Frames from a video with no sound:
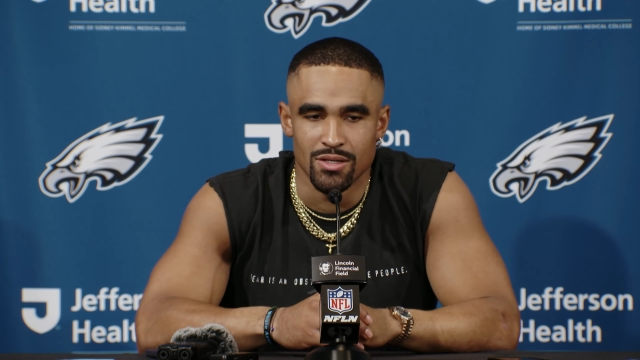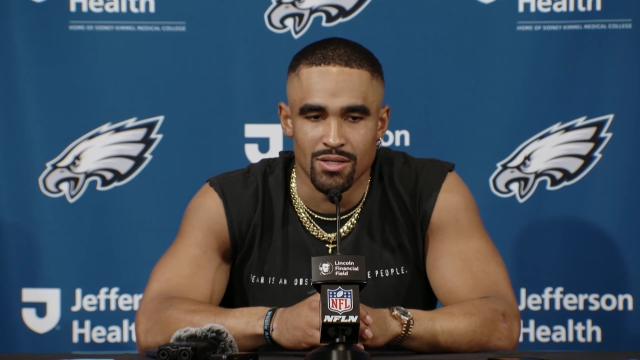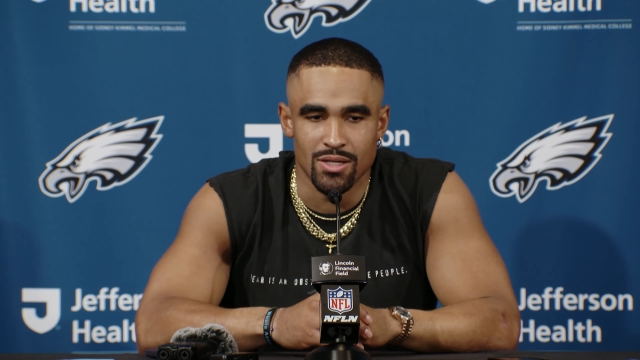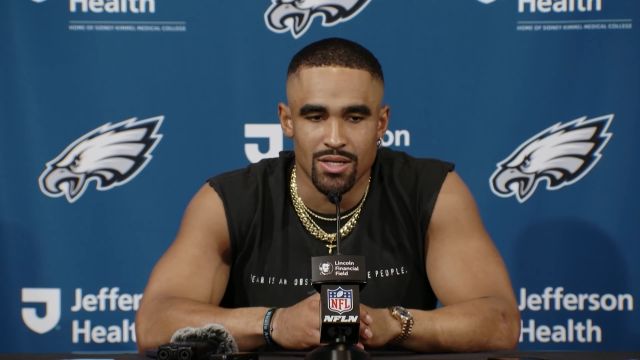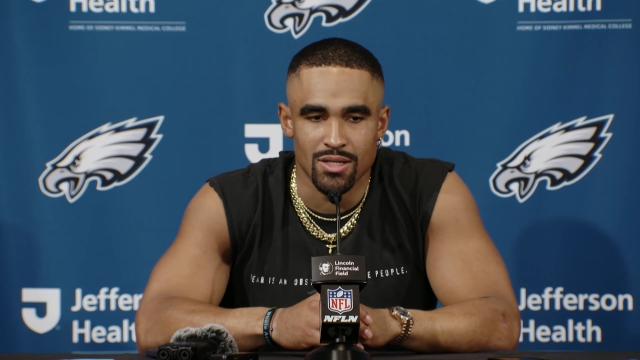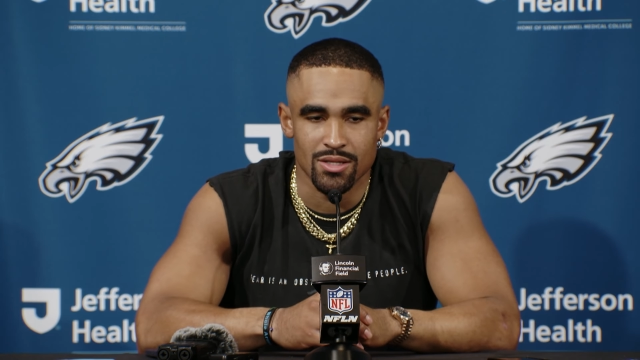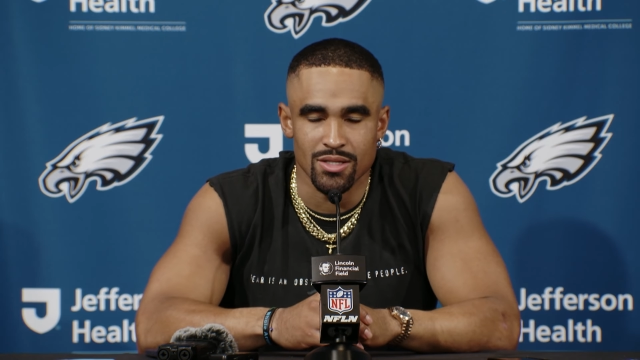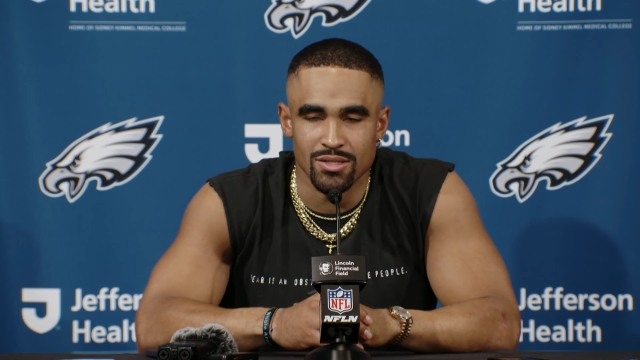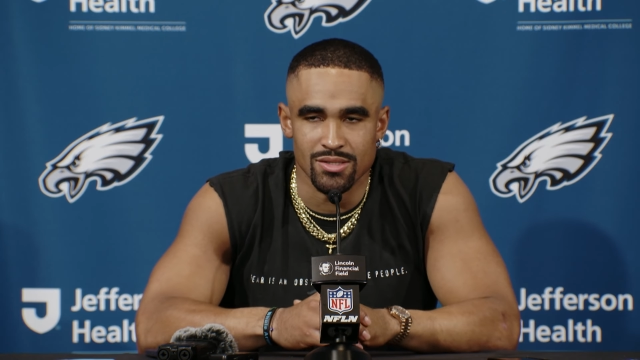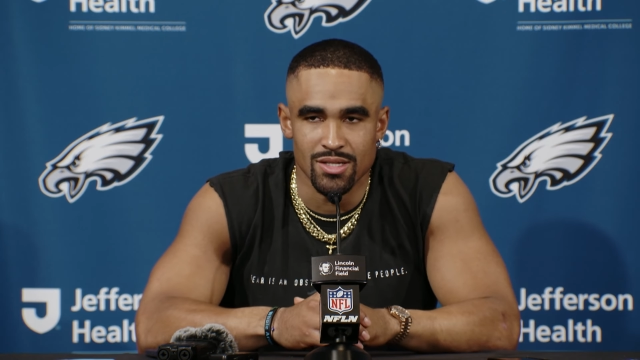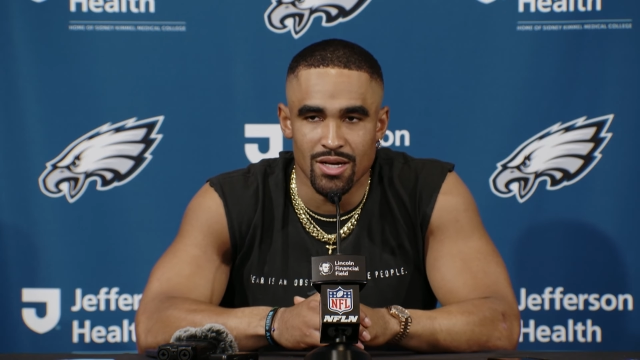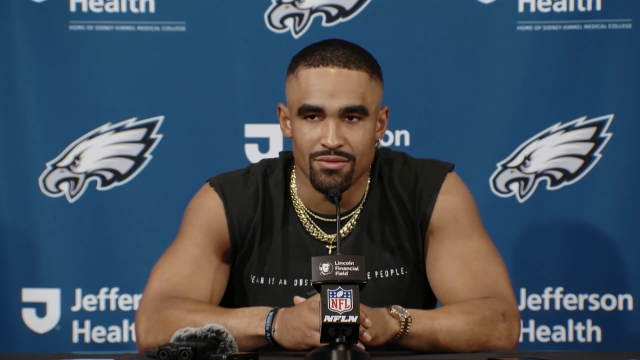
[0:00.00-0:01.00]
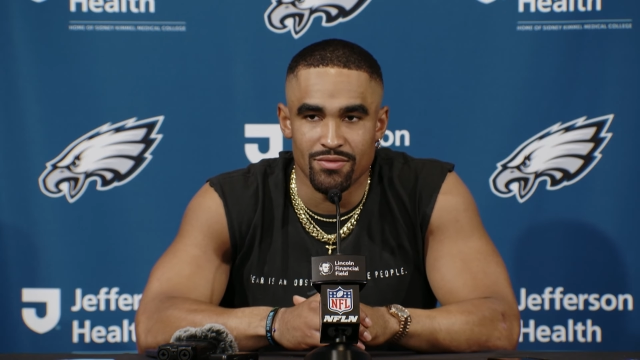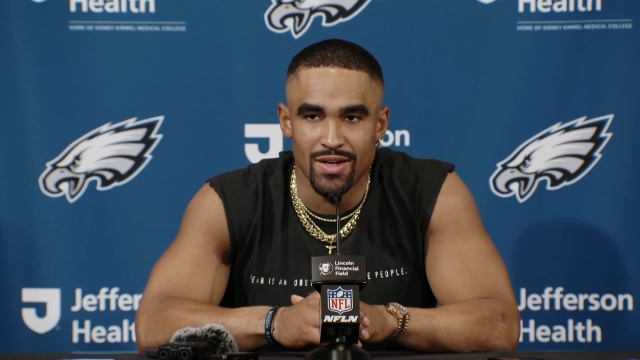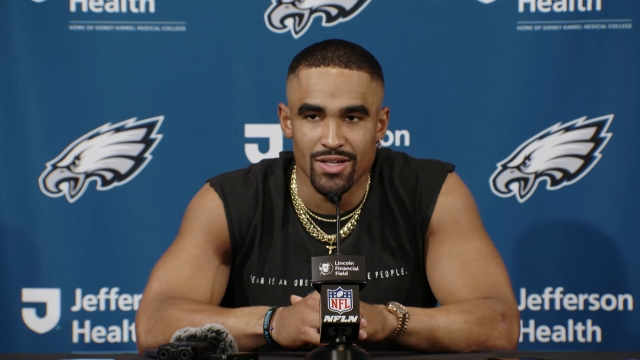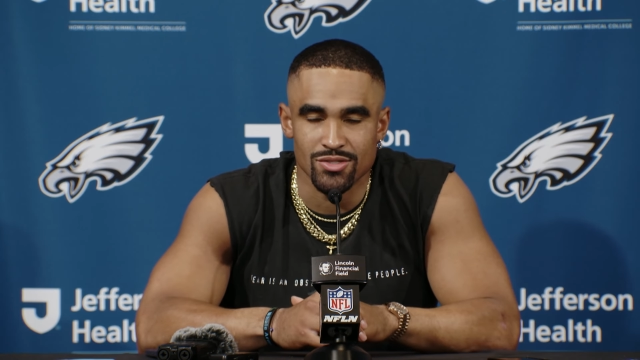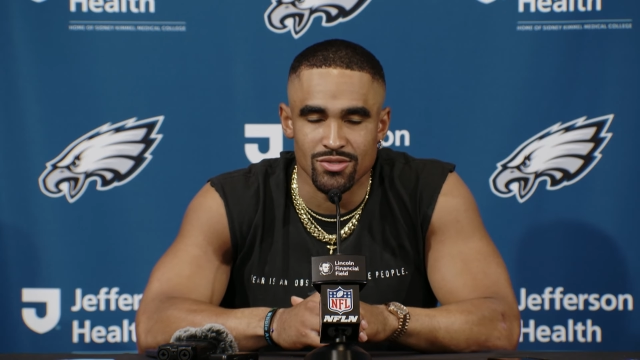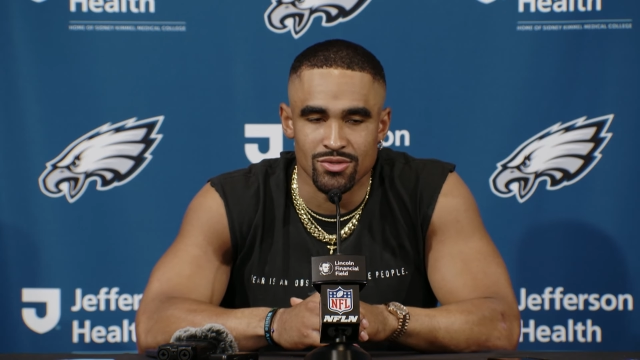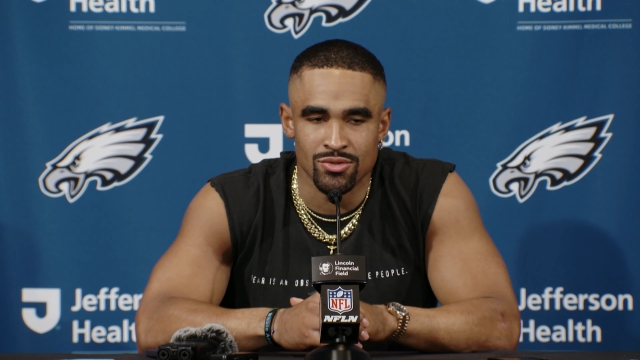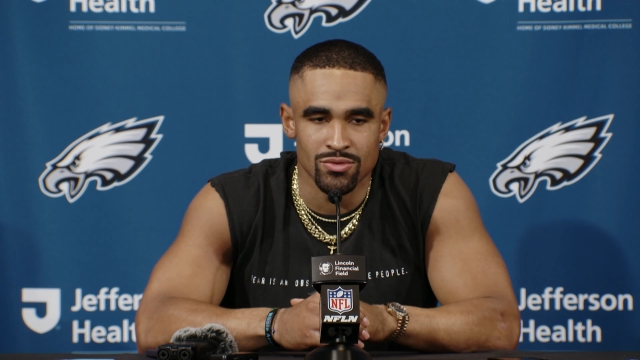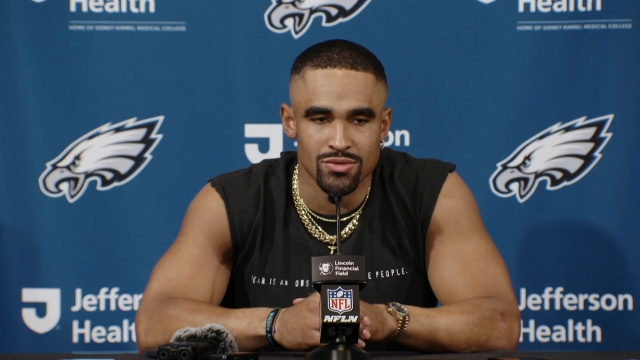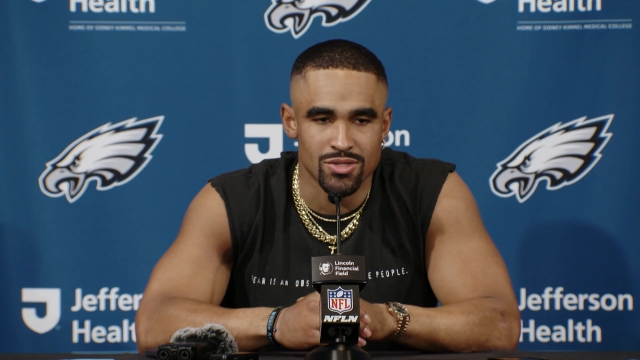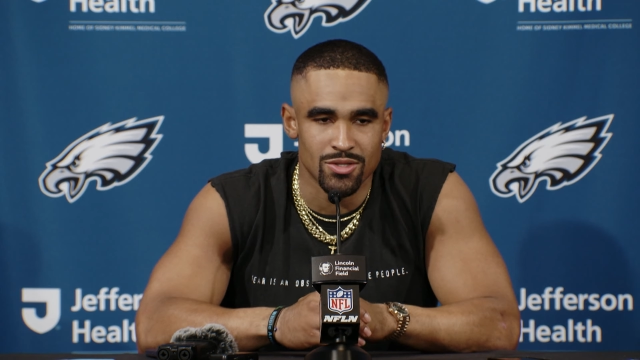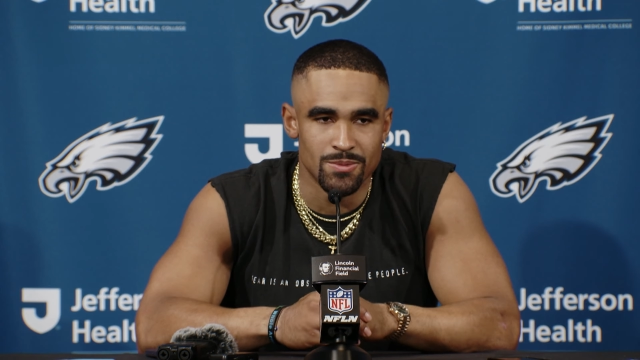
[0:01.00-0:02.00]
Uh, I think he's gotten faster,
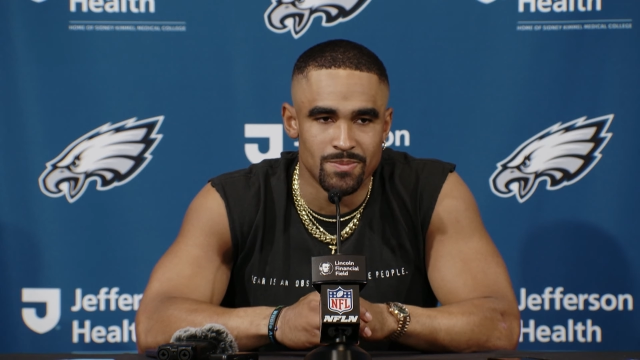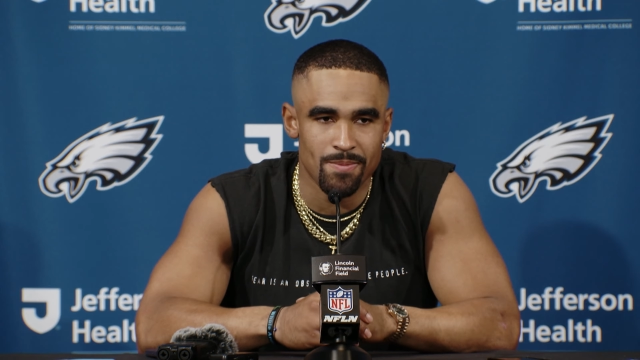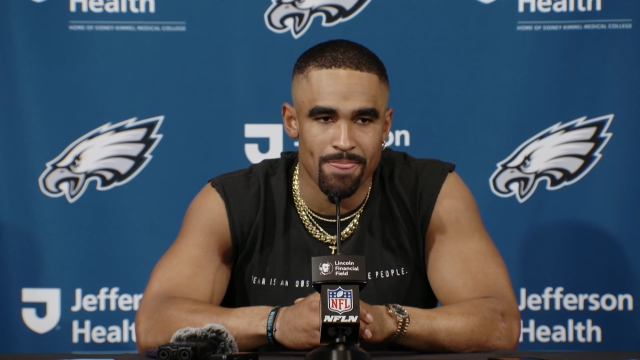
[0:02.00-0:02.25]
too, so